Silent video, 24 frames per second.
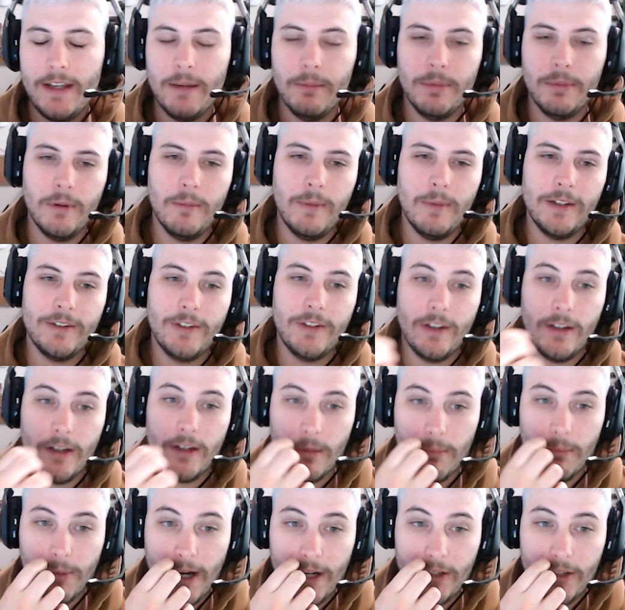implementing
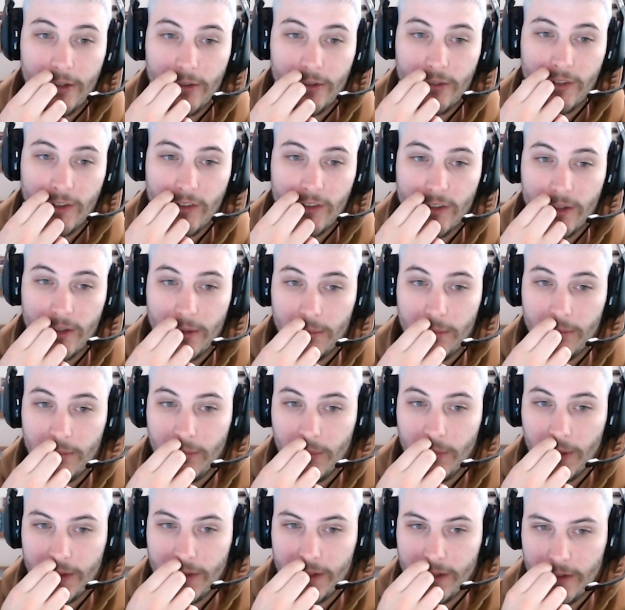a brand new system
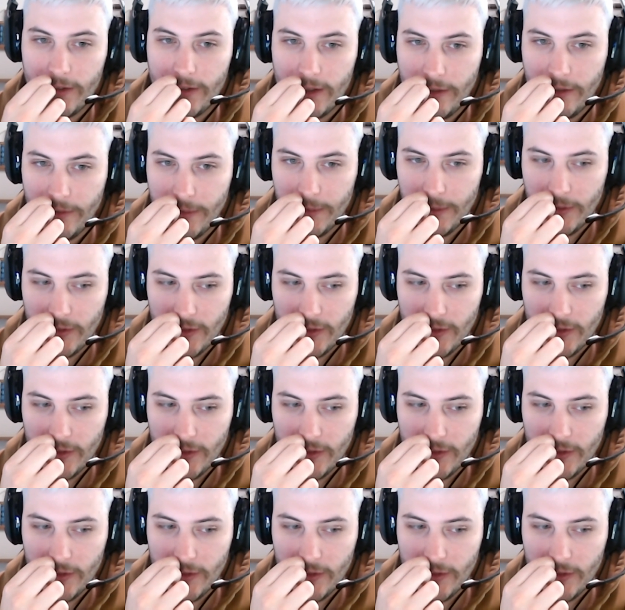within the team from the